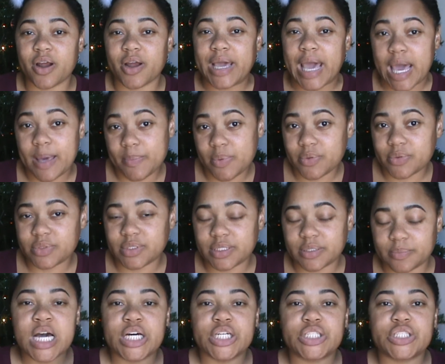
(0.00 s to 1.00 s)
Gables.
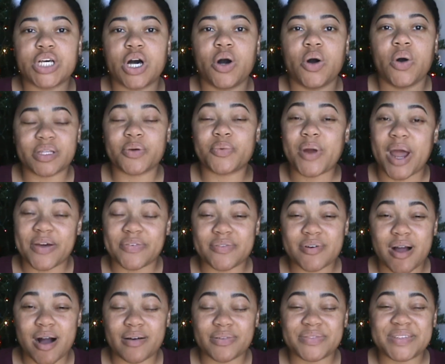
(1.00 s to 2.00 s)
So the
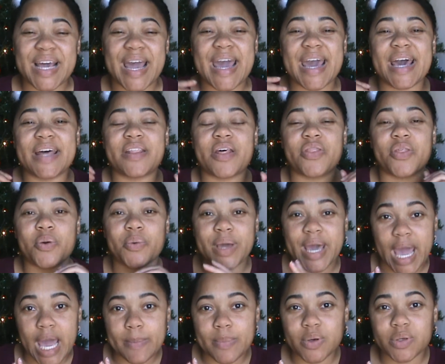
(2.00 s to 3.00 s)
Rascrofts and the
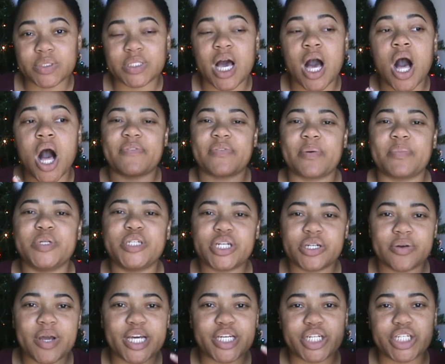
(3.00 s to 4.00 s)
Gables, from
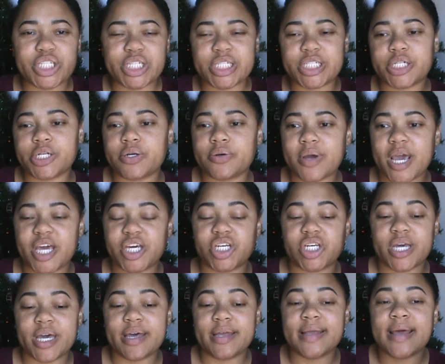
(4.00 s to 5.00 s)
generation to
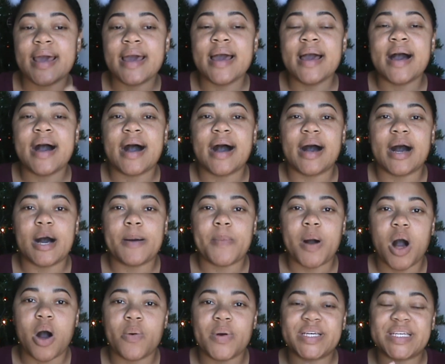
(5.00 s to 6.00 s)
generation, um,
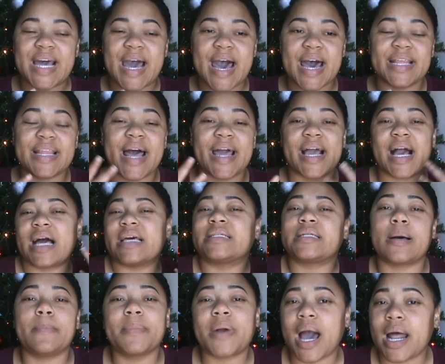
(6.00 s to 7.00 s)
always had like
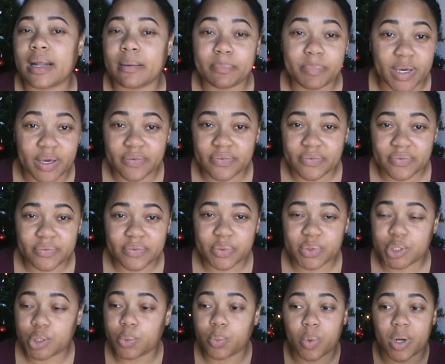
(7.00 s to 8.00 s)
some kind of beef
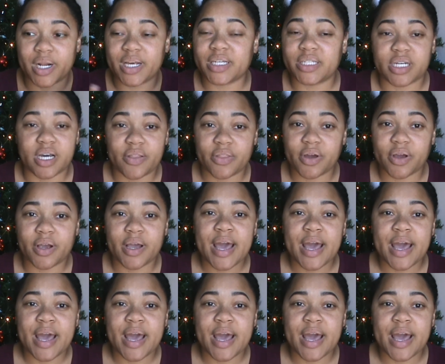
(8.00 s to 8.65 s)
to one each other.